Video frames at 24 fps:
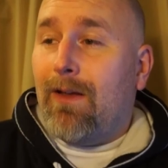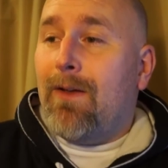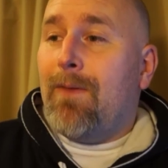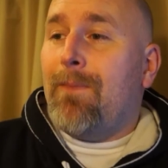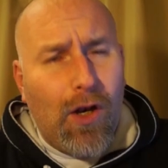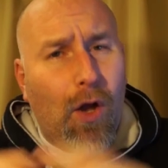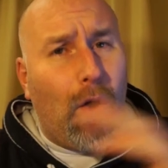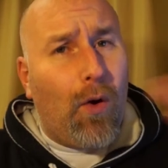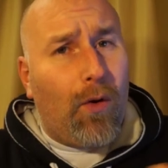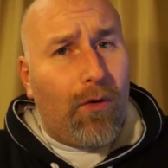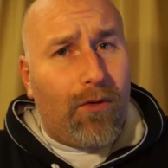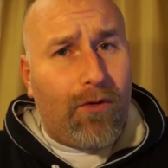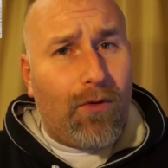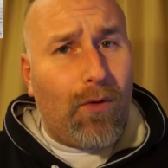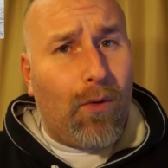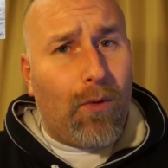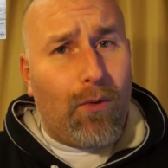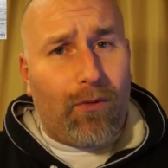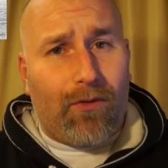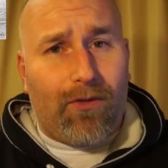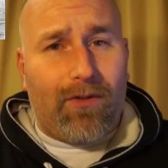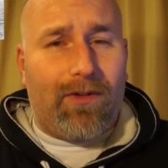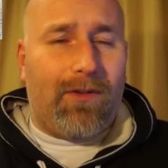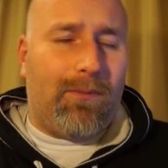Looked
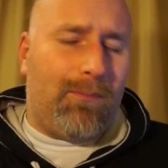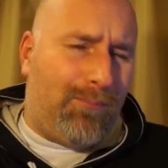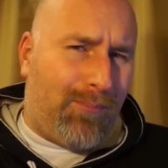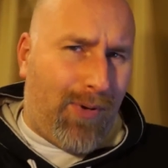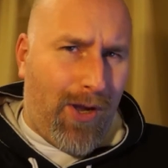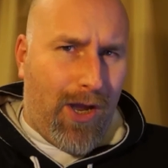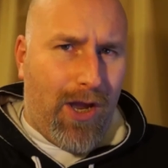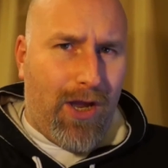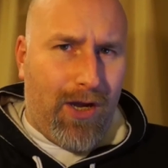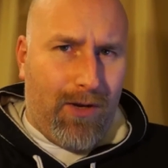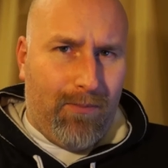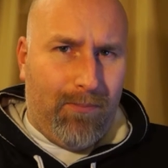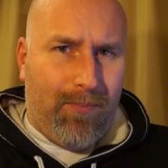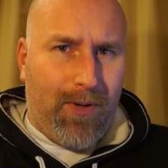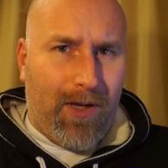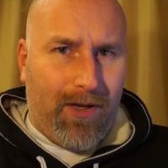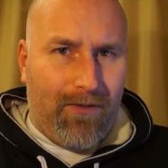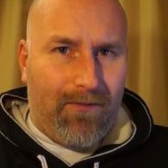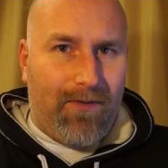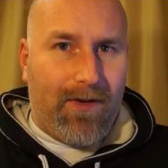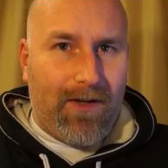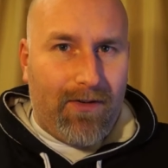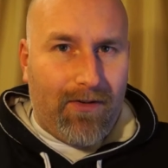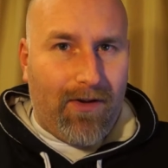gorgeous, big
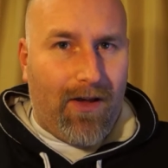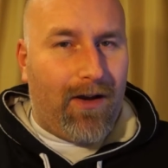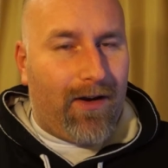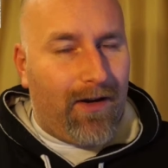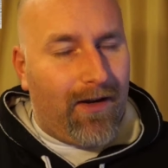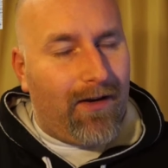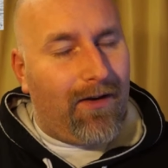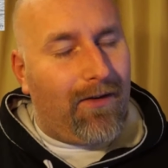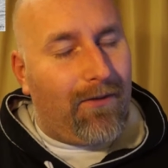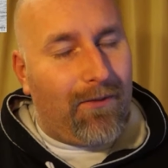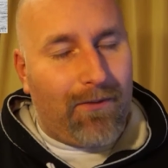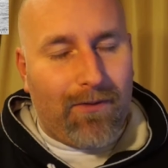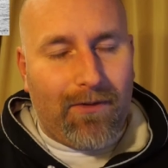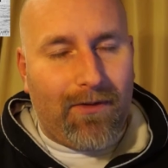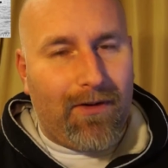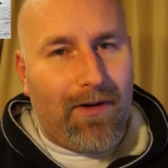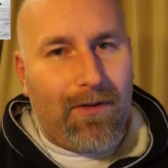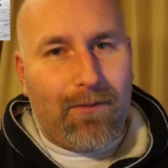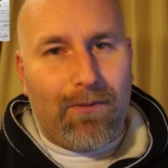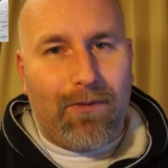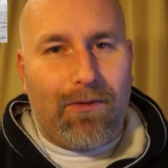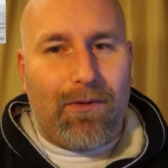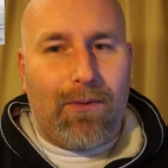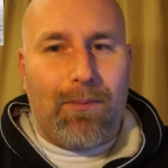beefy tug, it
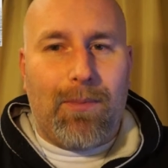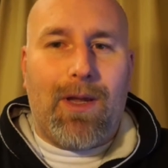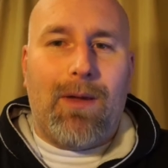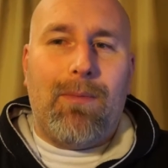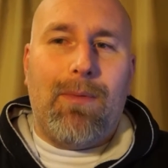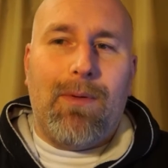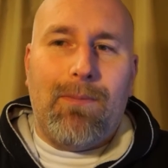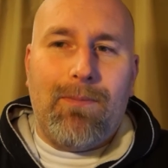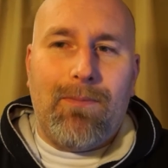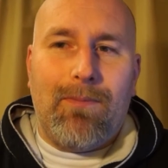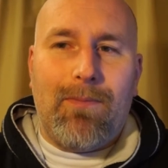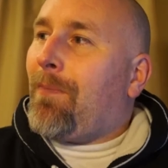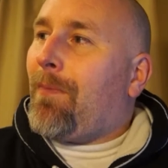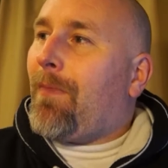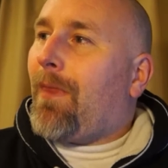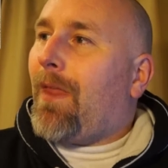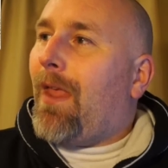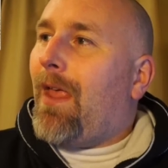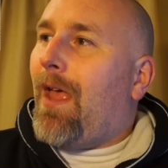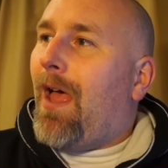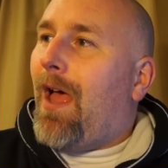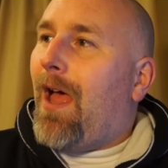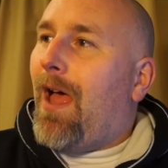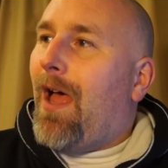was superb.
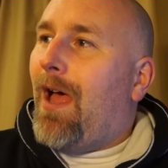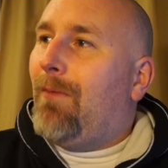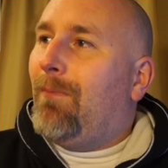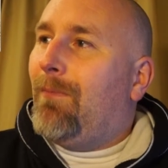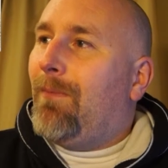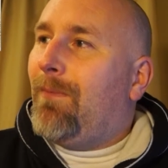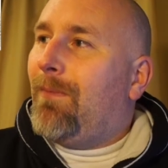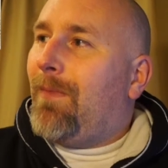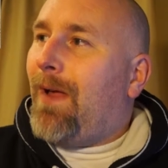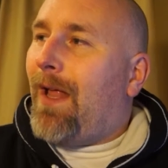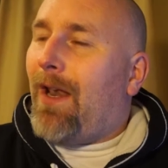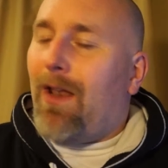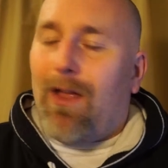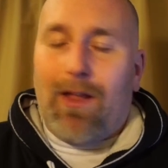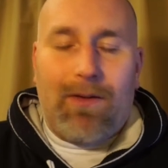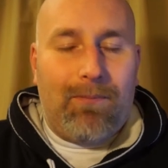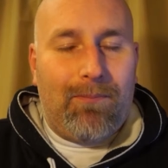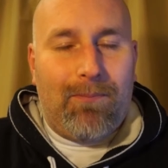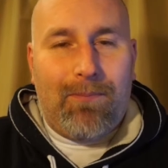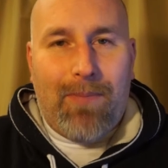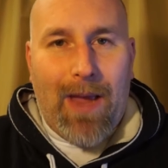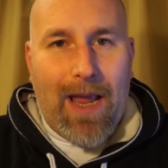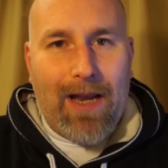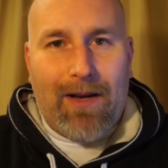And I
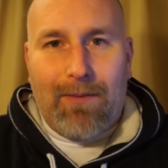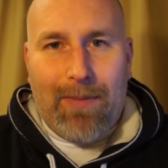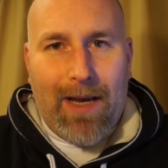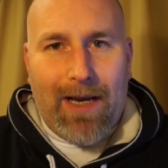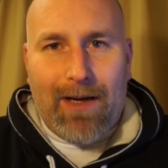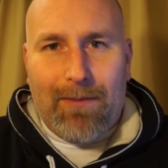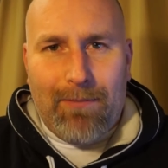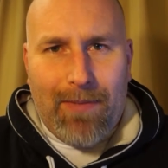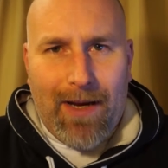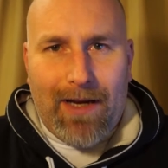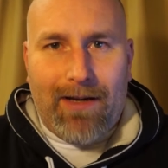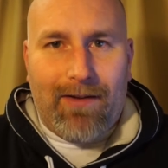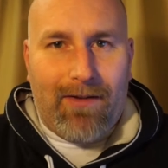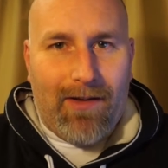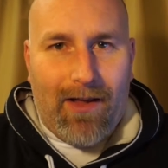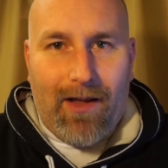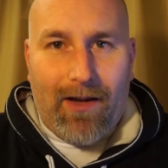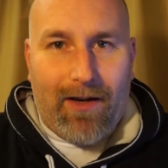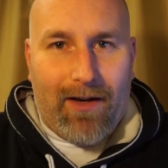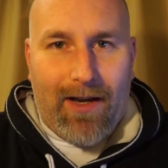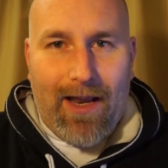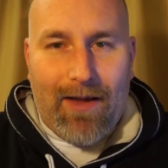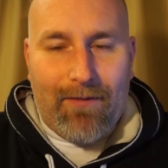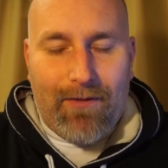begged that I
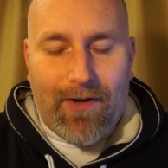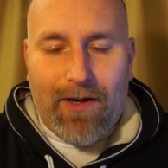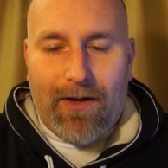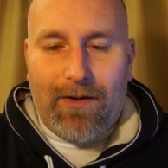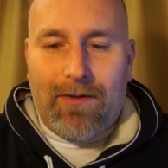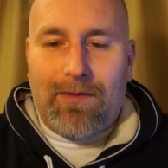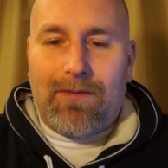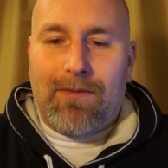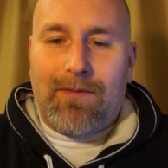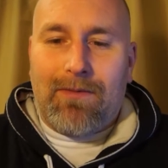could have a go.